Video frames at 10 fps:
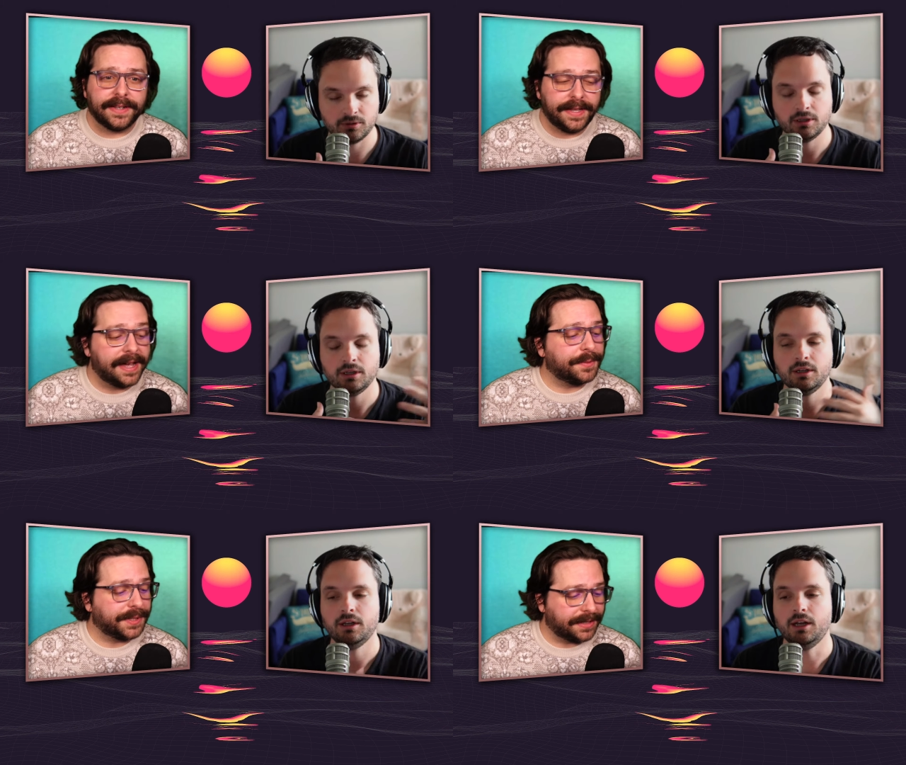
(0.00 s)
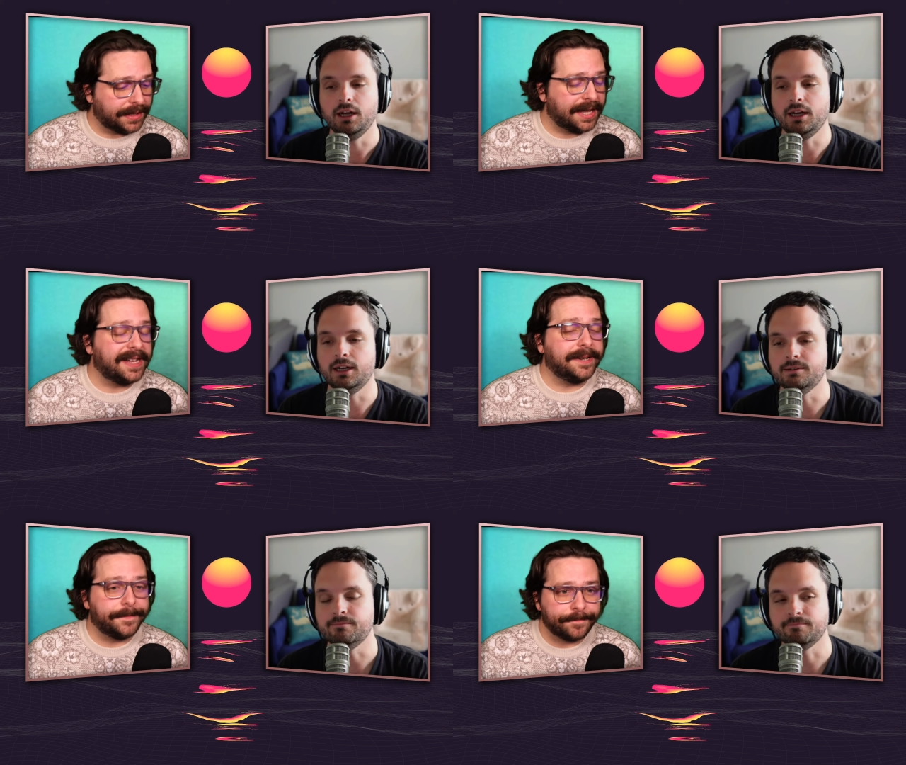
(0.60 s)
Speaker 1: Yeah, it was delayed.
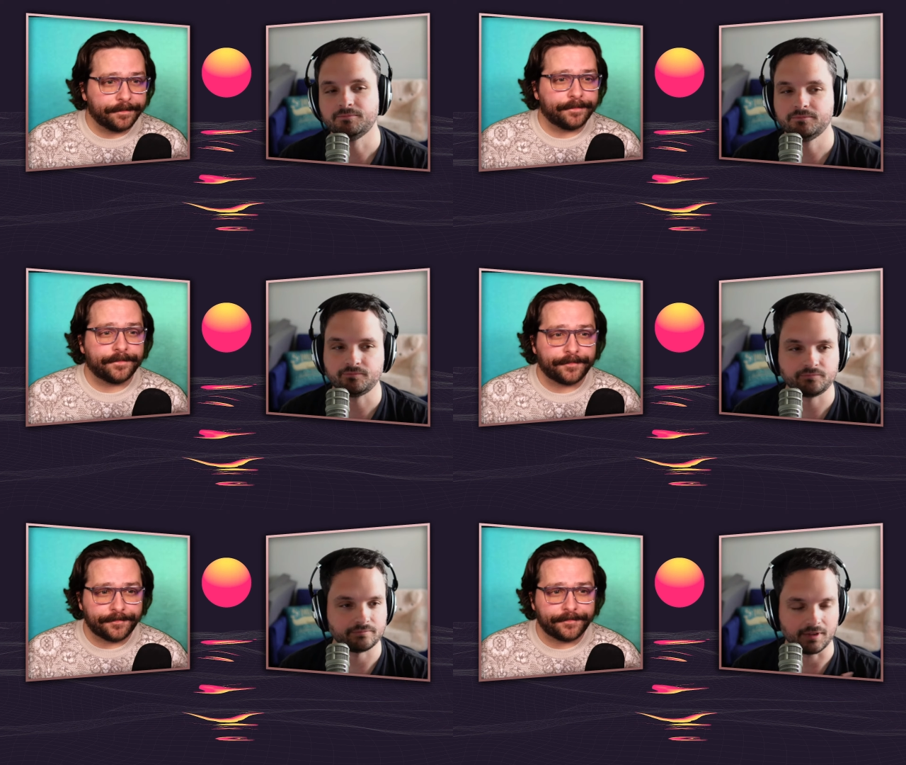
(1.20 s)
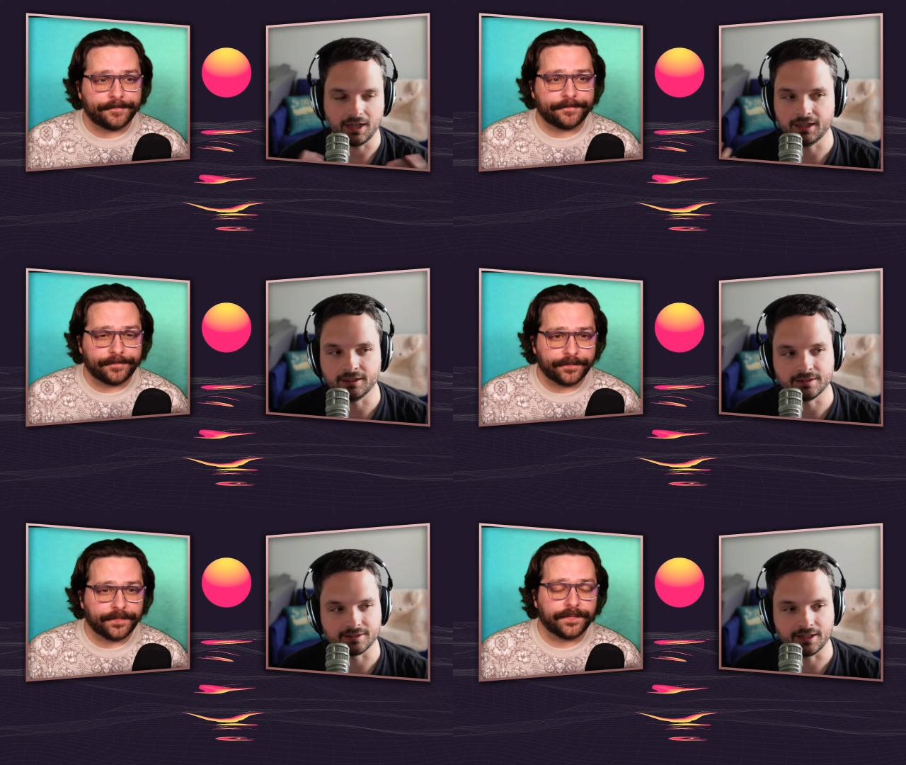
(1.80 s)
Um,
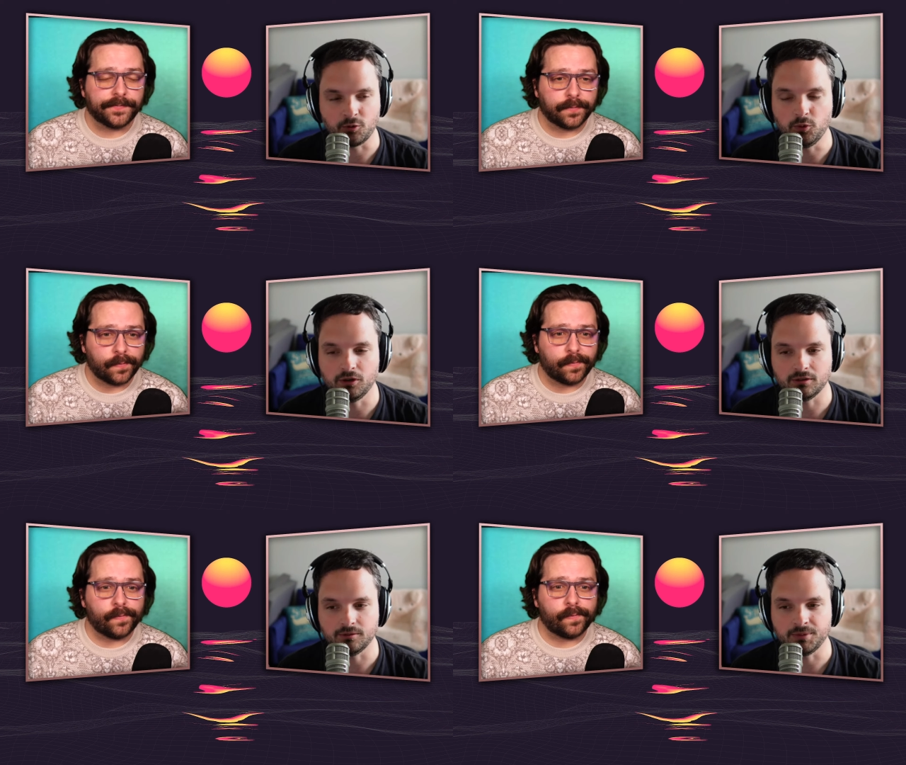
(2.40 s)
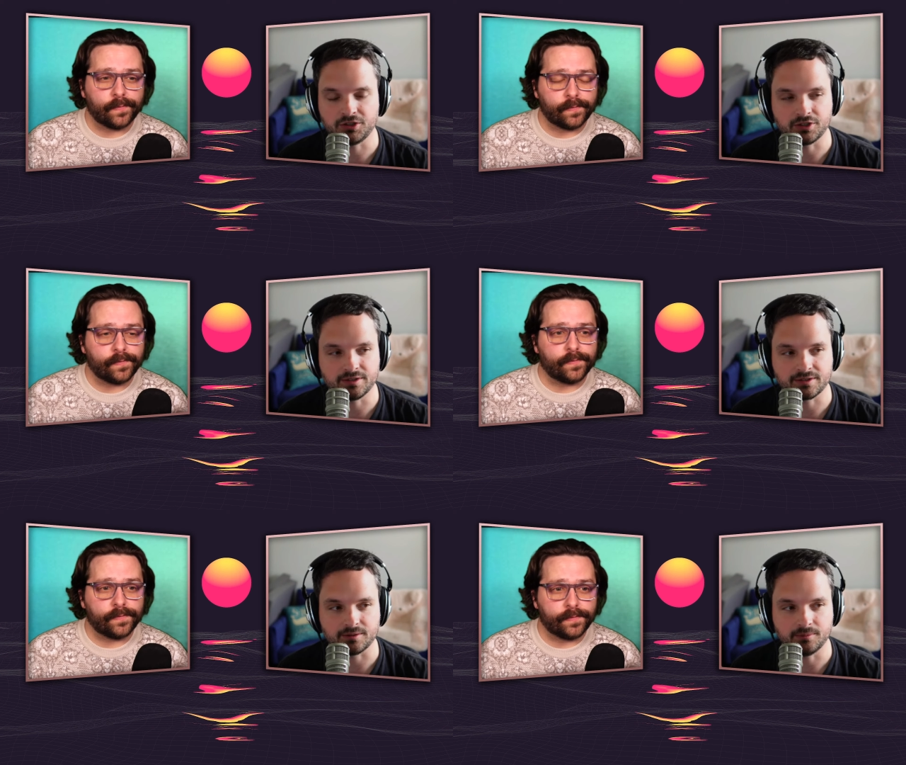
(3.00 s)
and like Will
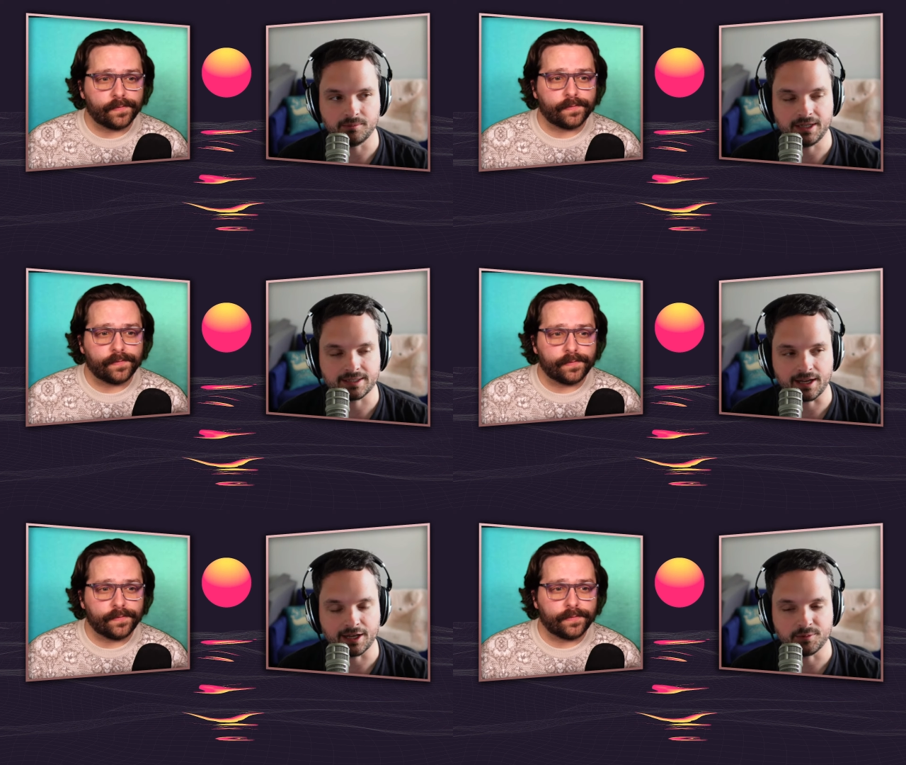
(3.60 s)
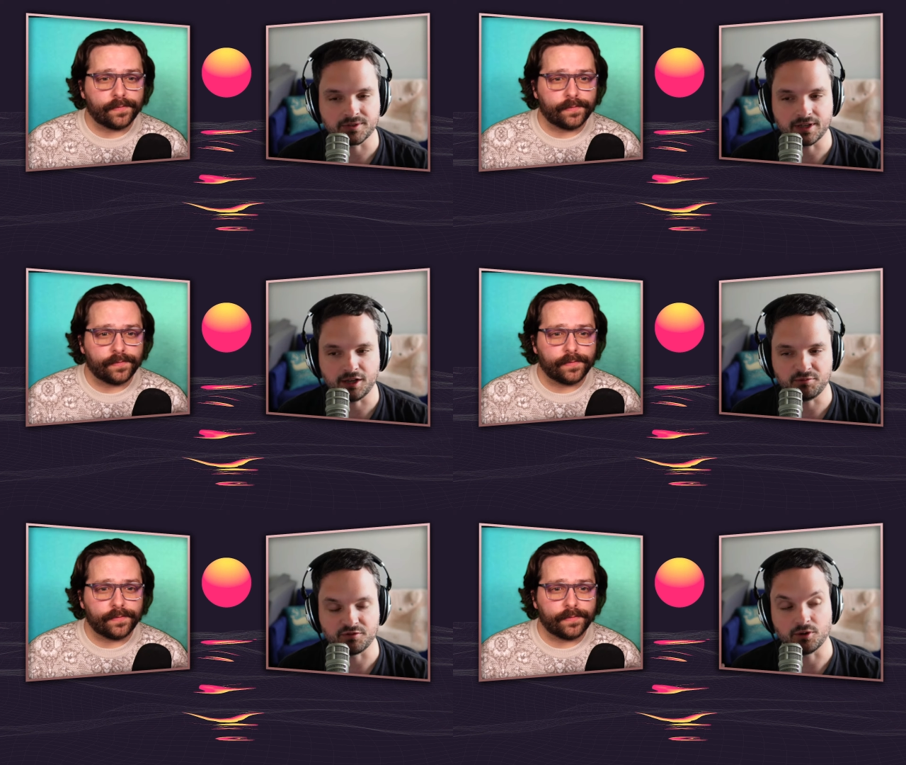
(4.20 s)
mentions many times,
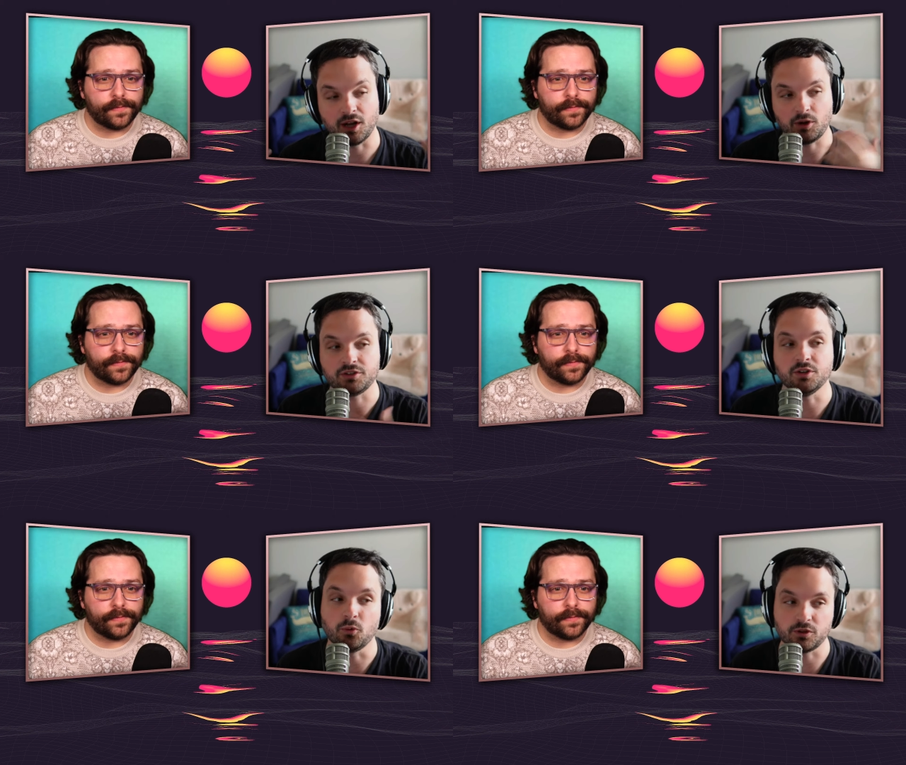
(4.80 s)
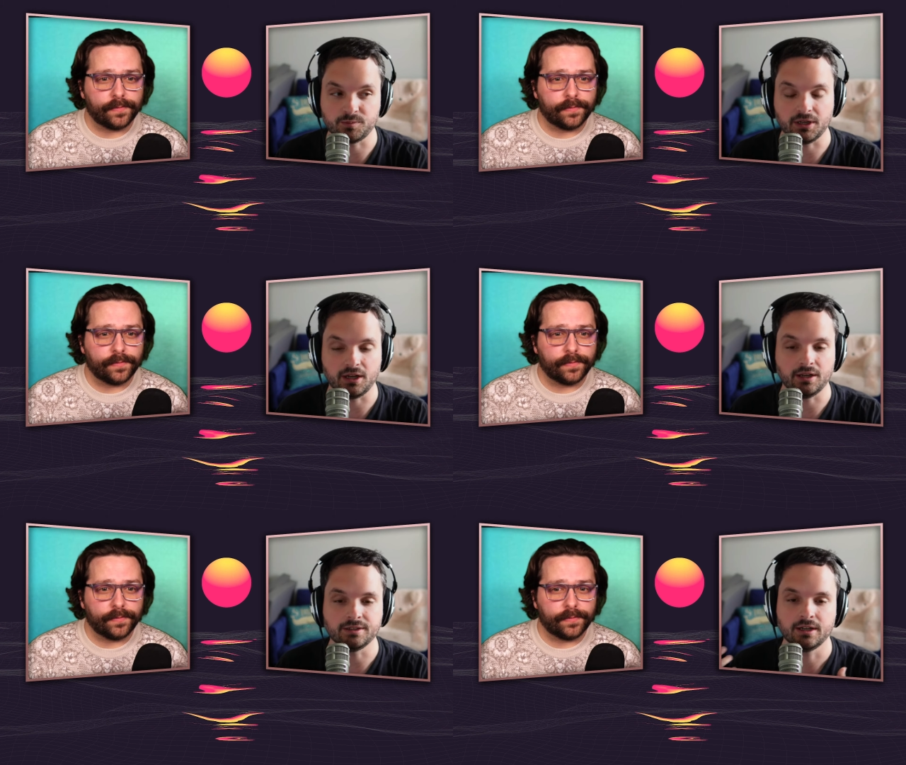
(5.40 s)
um, if you're not watching Worlds
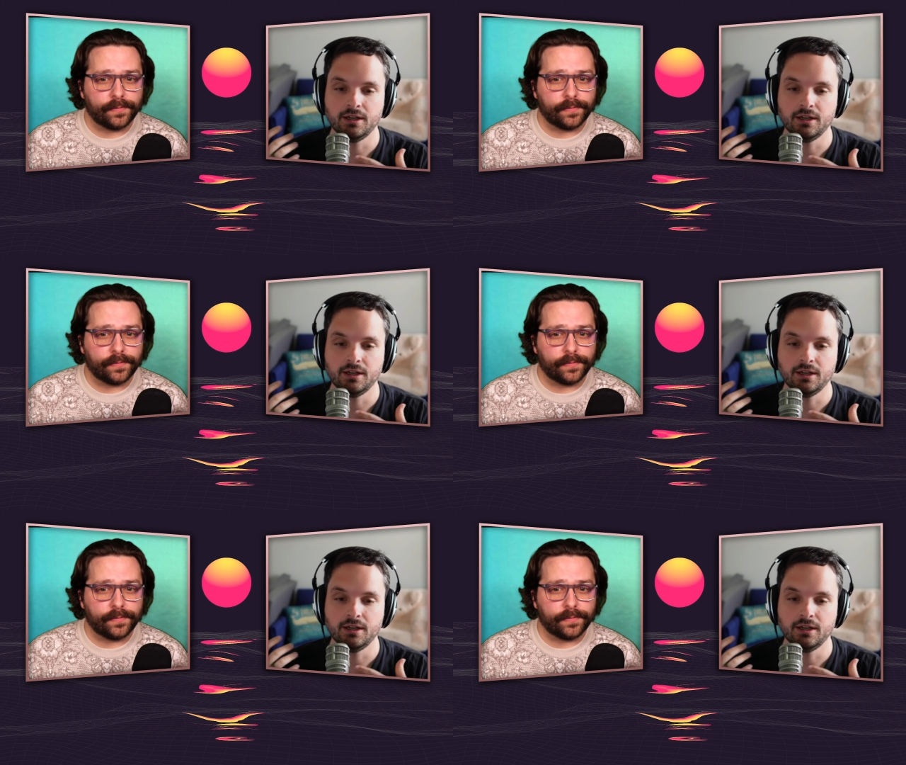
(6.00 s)
Beyond,